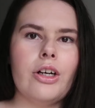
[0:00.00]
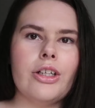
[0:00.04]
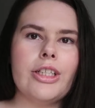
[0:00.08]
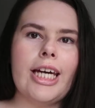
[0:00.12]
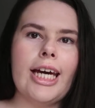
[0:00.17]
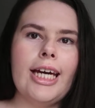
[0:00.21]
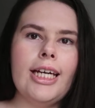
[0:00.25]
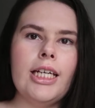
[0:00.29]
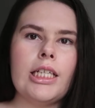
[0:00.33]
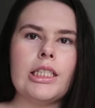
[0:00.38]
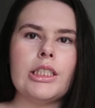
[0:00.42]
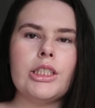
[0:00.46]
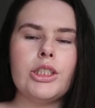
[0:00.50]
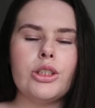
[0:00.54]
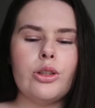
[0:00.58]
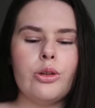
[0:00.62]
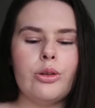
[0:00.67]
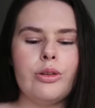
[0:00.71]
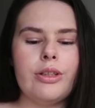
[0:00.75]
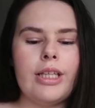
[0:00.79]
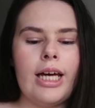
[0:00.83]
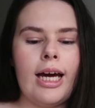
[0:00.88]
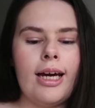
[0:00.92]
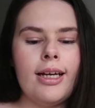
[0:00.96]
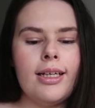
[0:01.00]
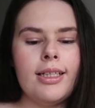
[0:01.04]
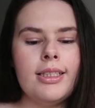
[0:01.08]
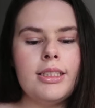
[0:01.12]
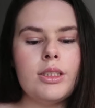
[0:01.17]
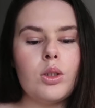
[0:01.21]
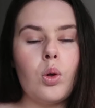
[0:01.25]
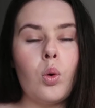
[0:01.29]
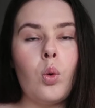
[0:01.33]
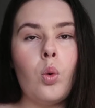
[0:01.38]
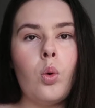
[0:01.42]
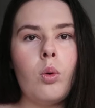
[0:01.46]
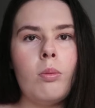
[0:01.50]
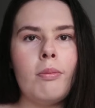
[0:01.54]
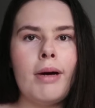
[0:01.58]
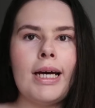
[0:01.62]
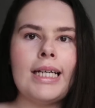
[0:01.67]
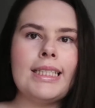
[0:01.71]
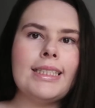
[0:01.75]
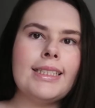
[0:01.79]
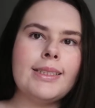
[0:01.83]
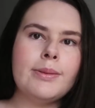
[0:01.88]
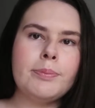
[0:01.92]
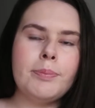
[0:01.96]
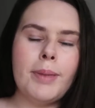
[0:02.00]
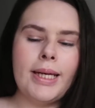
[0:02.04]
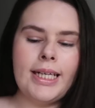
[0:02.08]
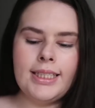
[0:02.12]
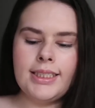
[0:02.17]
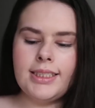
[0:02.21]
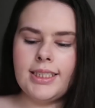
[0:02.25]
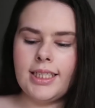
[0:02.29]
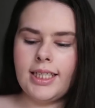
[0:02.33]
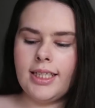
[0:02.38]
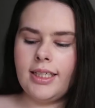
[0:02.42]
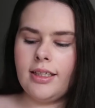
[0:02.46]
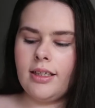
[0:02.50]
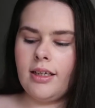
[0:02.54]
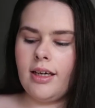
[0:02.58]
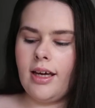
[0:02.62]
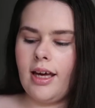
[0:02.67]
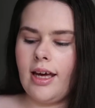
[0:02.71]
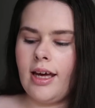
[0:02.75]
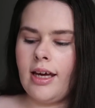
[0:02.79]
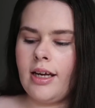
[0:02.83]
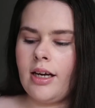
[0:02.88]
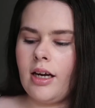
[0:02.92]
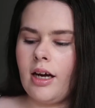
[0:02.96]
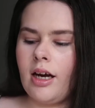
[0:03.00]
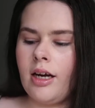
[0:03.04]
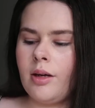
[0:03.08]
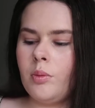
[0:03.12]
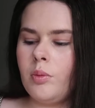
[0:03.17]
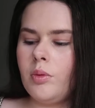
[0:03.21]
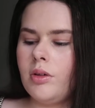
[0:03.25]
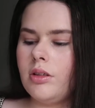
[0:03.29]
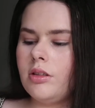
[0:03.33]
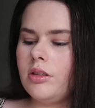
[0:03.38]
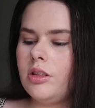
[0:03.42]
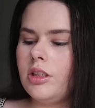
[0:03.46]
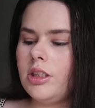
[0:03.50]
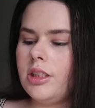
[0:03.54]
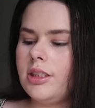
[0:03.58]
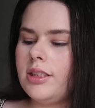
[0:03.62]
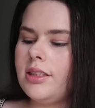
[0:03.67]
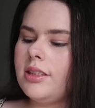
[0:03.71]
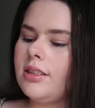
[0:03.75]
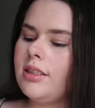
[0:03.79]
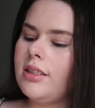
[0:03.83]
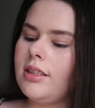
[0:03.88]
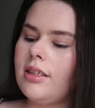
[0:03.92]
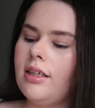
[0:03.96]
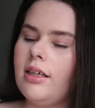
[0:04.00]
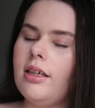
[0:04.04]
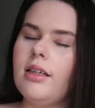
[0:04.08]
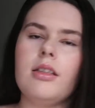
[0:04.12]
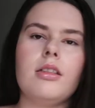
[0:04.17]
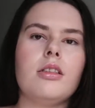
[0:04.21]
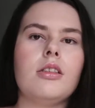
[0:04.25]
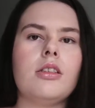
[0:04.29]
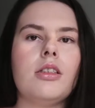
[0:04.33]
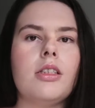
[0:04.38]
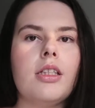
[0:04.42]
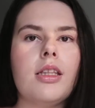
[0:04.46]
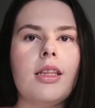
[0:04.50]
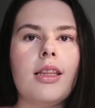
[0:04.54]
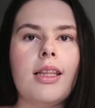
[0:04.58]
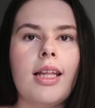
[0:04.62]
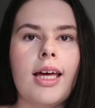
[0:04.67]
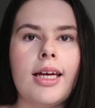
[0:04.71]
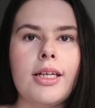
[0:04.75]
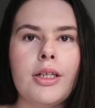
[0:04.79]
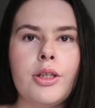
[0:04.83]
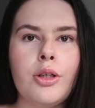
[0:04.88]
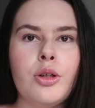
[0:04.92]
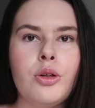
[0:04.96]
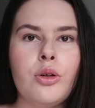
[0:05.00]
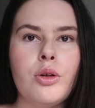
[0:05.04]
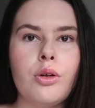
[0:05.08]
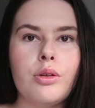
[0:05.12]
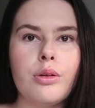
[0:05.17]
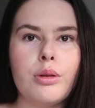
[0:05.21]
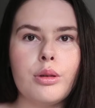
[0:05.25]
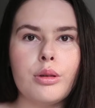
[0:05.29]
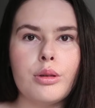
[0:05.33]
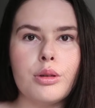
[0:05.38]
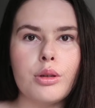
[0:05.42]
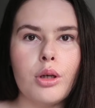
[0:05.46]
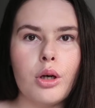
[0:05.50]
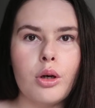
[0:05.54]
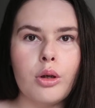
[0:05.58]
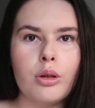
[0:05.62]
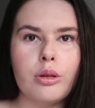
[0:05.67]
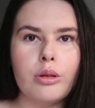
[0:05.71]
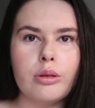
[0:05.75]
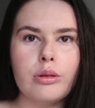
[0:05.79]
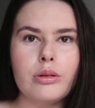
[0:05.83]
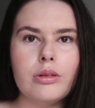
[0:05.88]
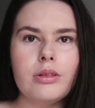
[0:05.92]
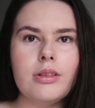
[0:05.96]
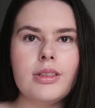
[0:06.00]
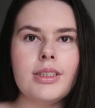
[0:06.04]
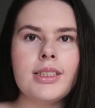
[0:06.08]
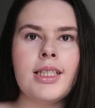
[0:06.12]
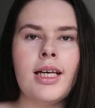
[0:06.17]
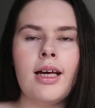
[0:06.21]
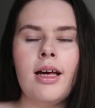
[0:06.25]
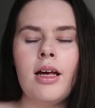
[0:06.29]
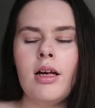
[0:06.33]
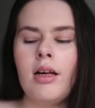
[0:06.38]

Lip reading: Okay, so that is all my spending, and I will just let you know the totals.